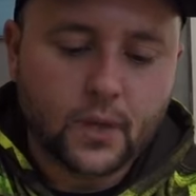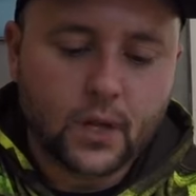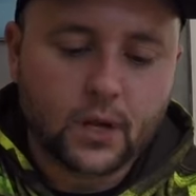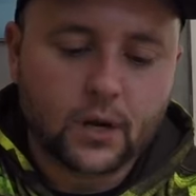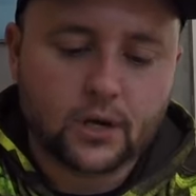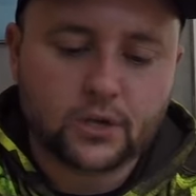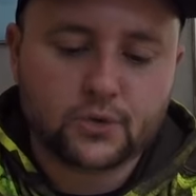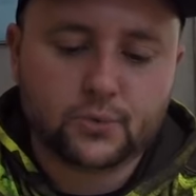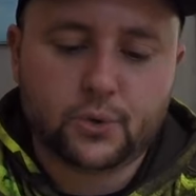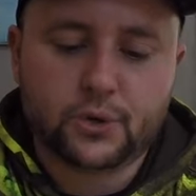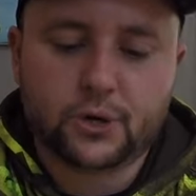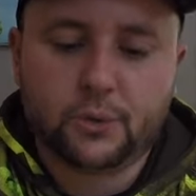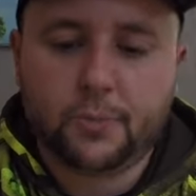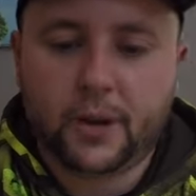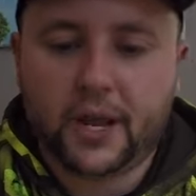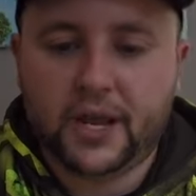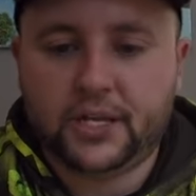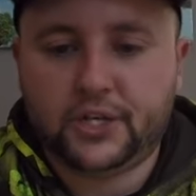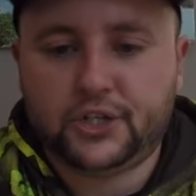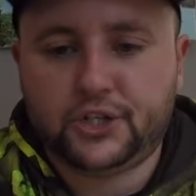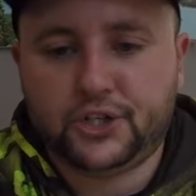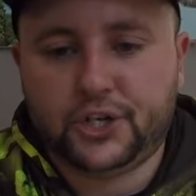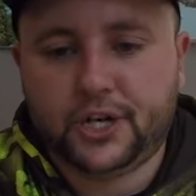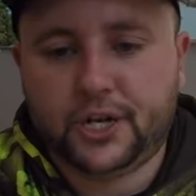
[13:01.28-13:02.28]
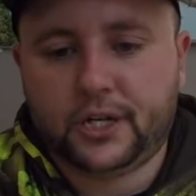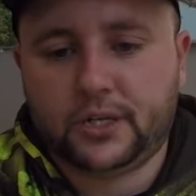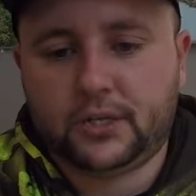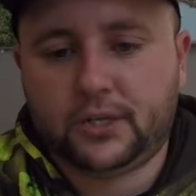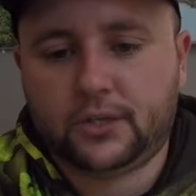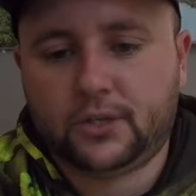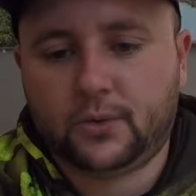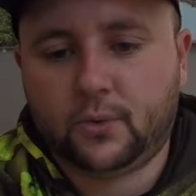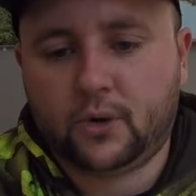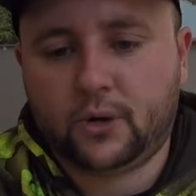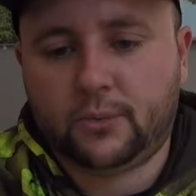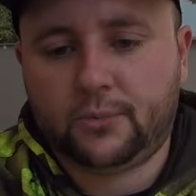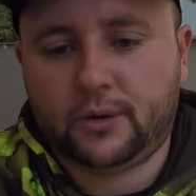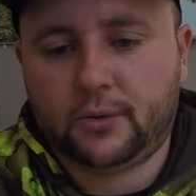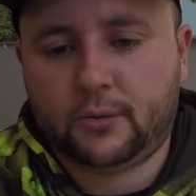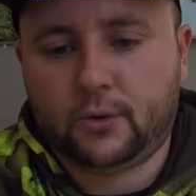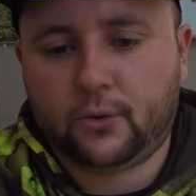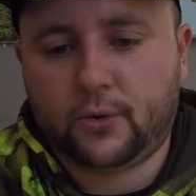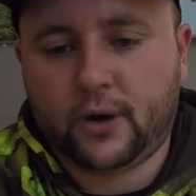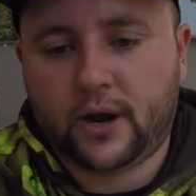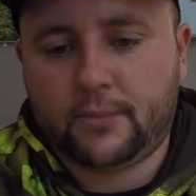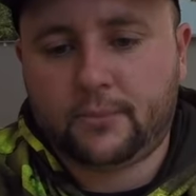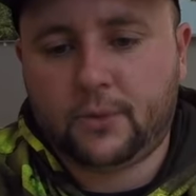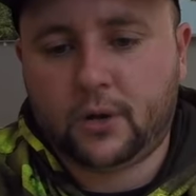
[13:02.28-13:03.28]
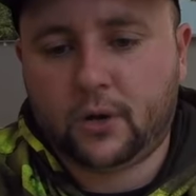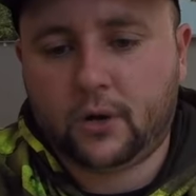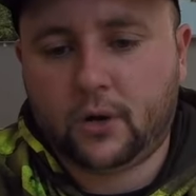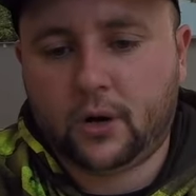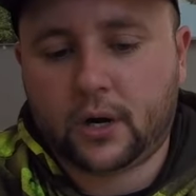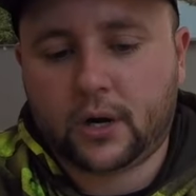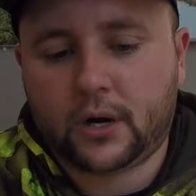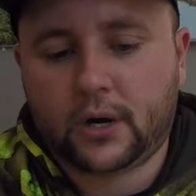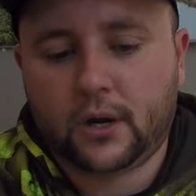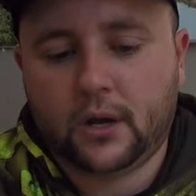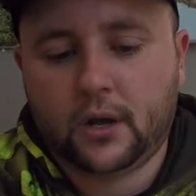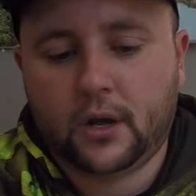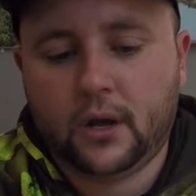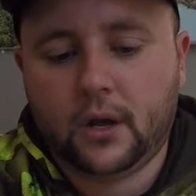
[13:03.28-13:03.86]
because when you're painting jigs, you wanna be able to grab the hook,